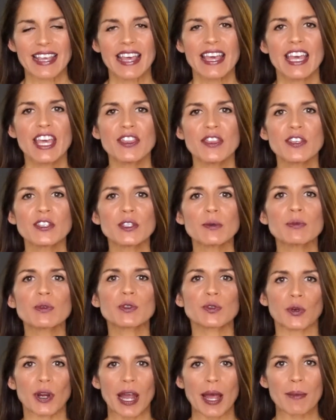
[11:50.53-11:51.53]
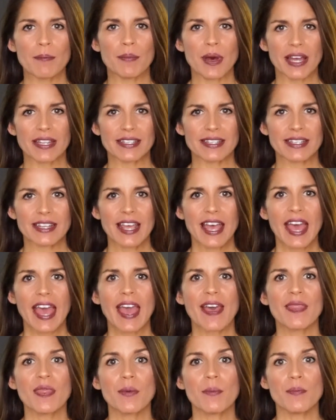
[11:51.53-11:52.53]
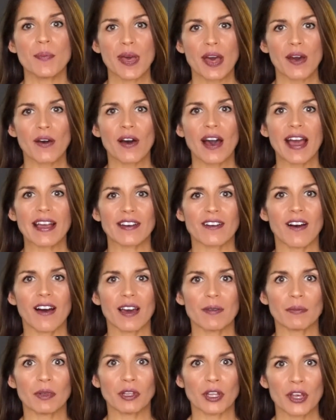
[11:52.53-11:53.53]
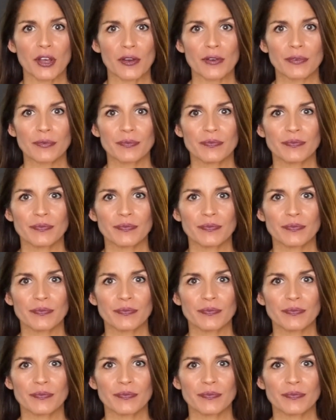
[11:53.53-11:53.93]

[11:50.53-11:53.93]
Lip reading: hit the subscribe button and the bell icon below.